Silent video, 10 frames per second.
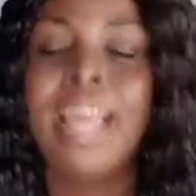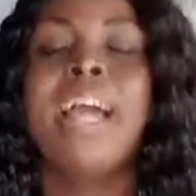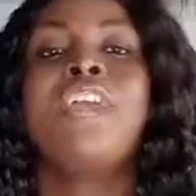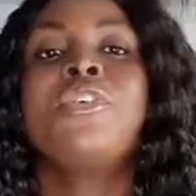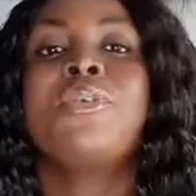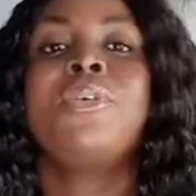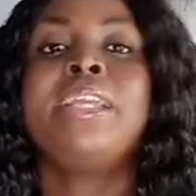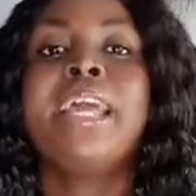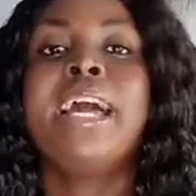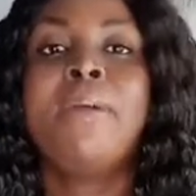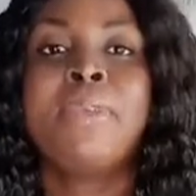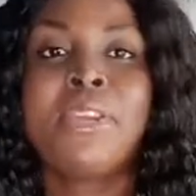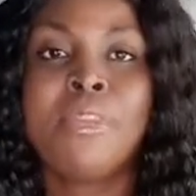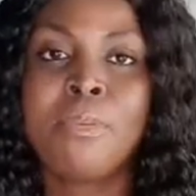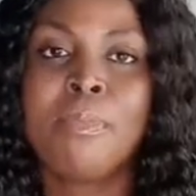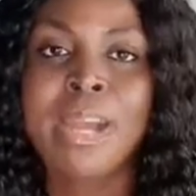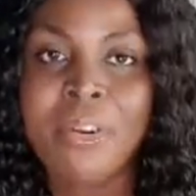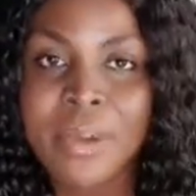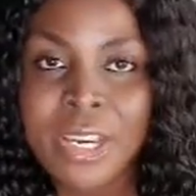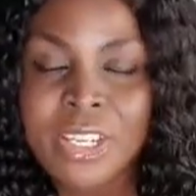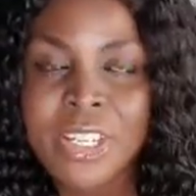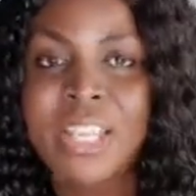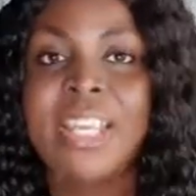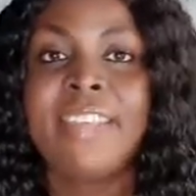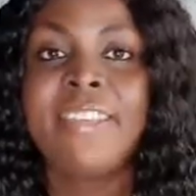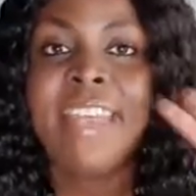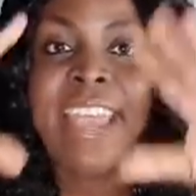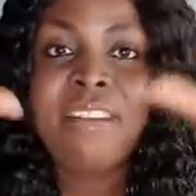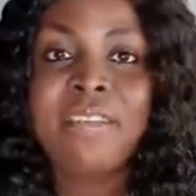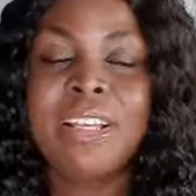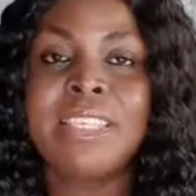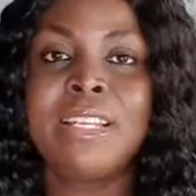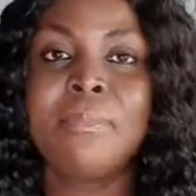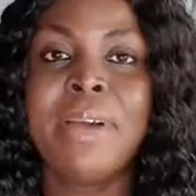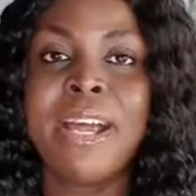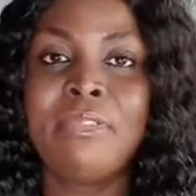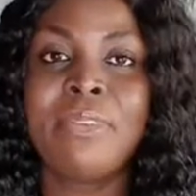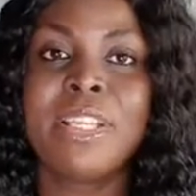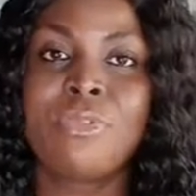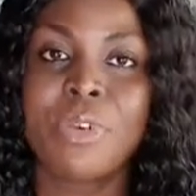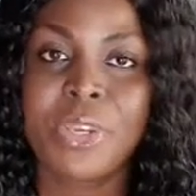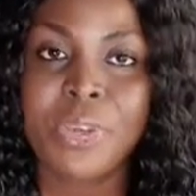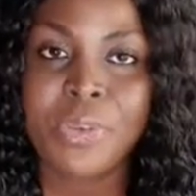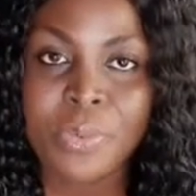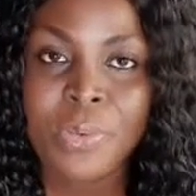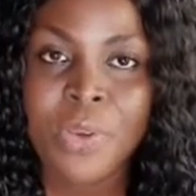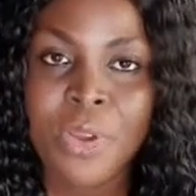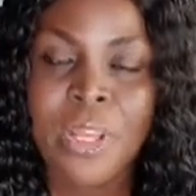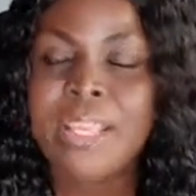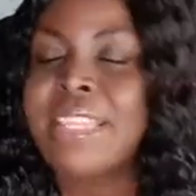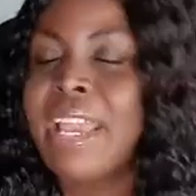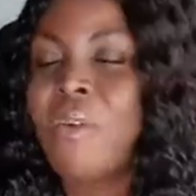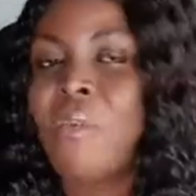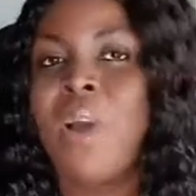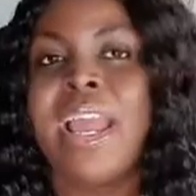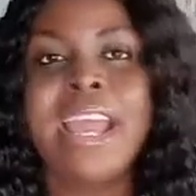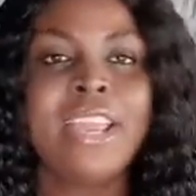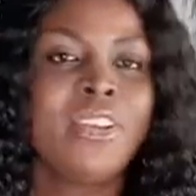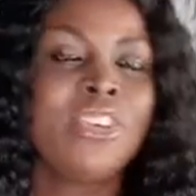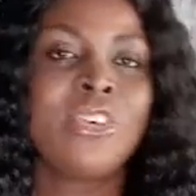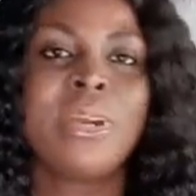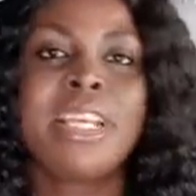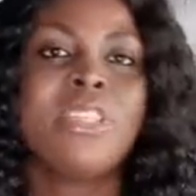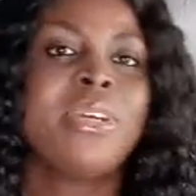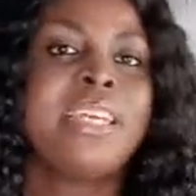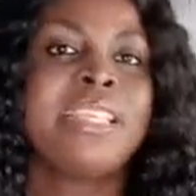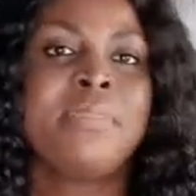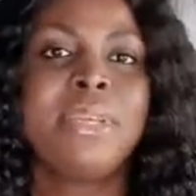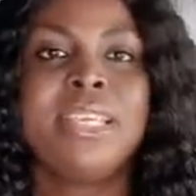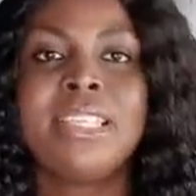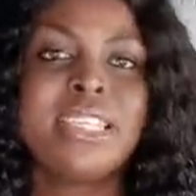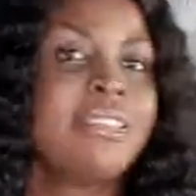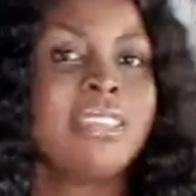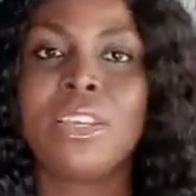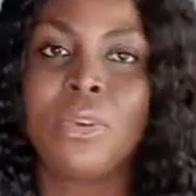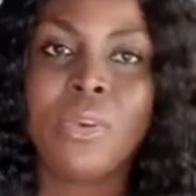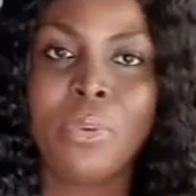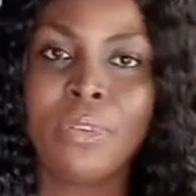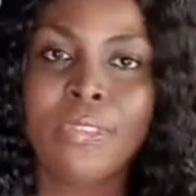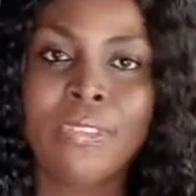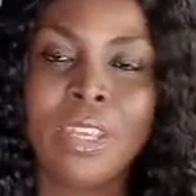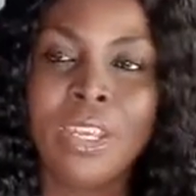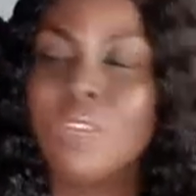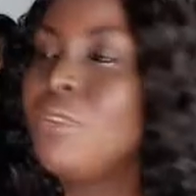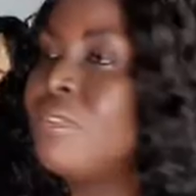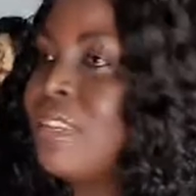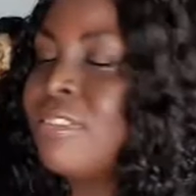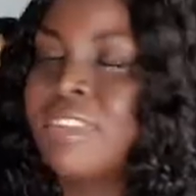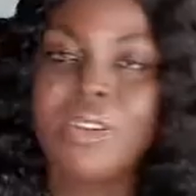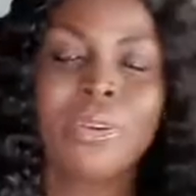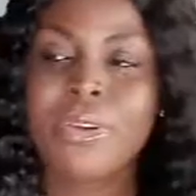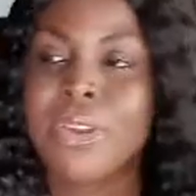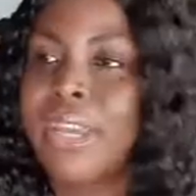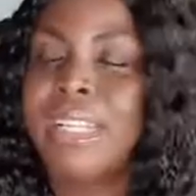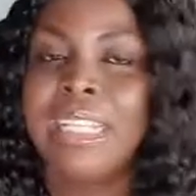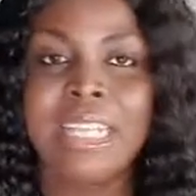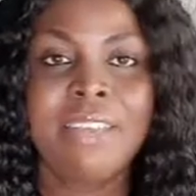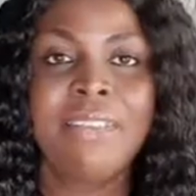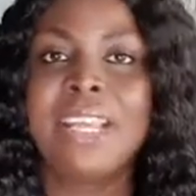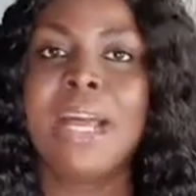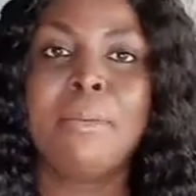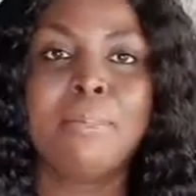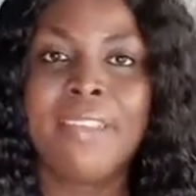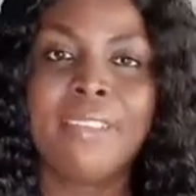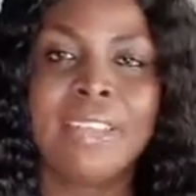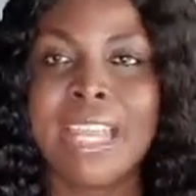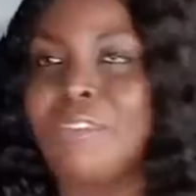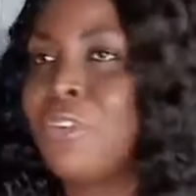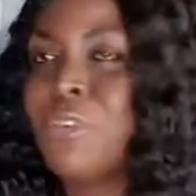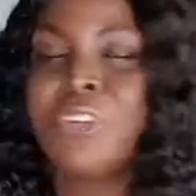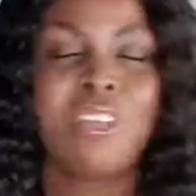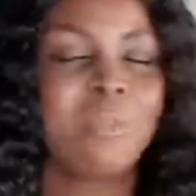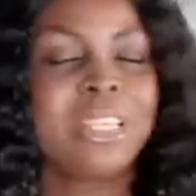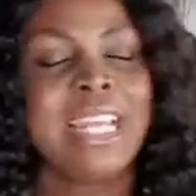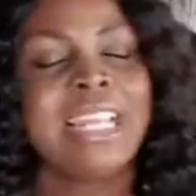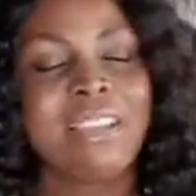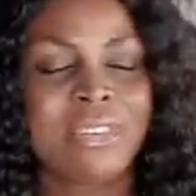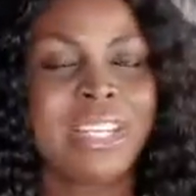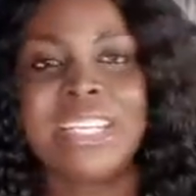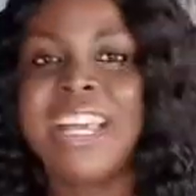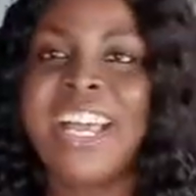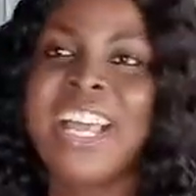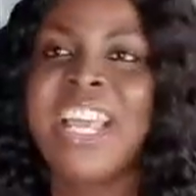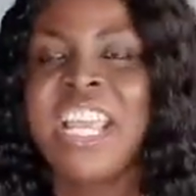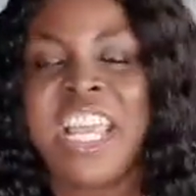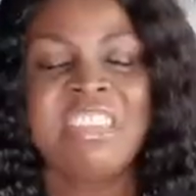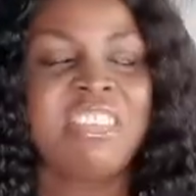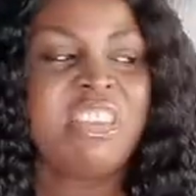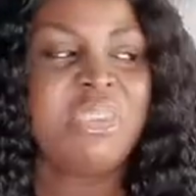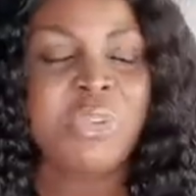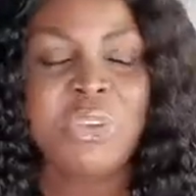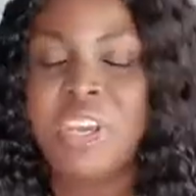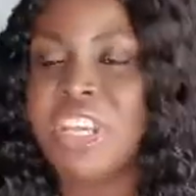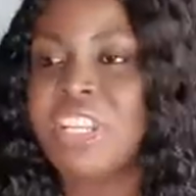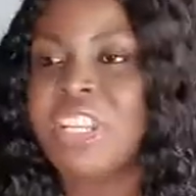Are you really happy in your marriage? Is everything perfect for you? Then why are you trying to intimidate the single ones? You see single girl living her best life, you just be there laughing at her. Hey, see you, your age,